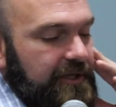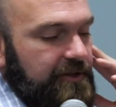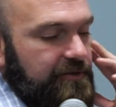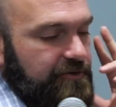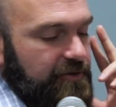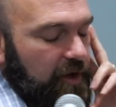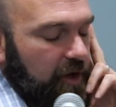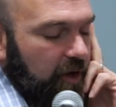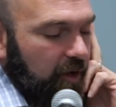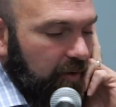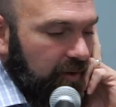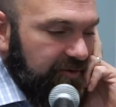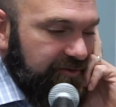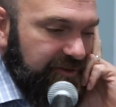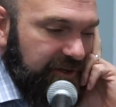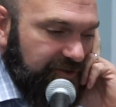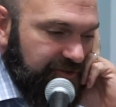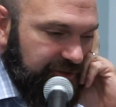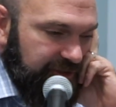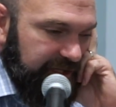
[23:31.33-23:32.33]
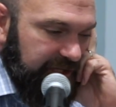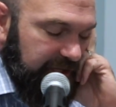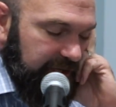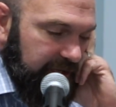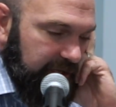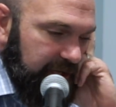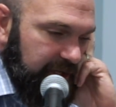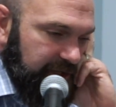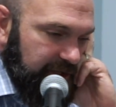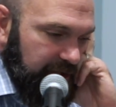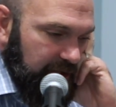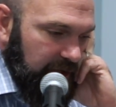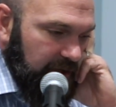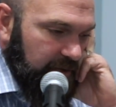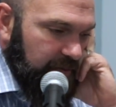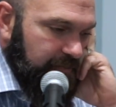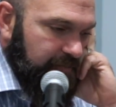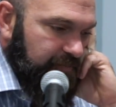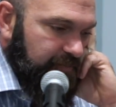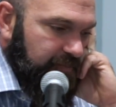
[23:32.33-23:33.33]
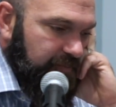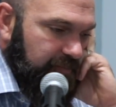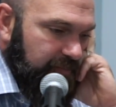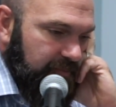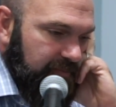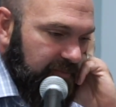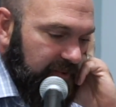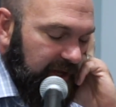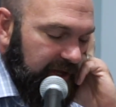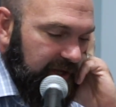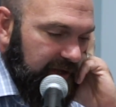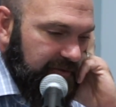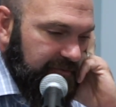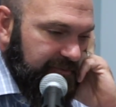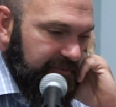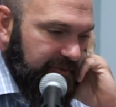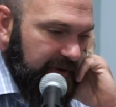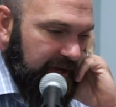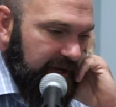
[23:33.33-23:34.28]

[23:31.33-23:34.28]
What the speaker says: So essentially, if